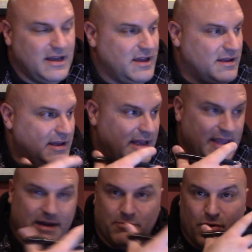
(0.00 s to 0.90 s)
I
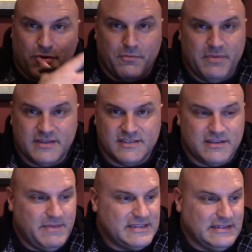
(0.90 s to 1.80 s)
got a broker business
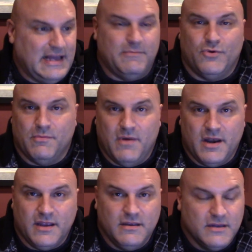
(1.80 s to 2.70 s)
that makes a lot more
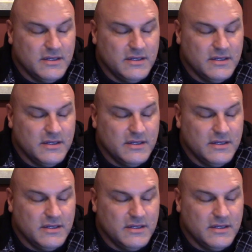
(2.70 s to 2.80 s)
money.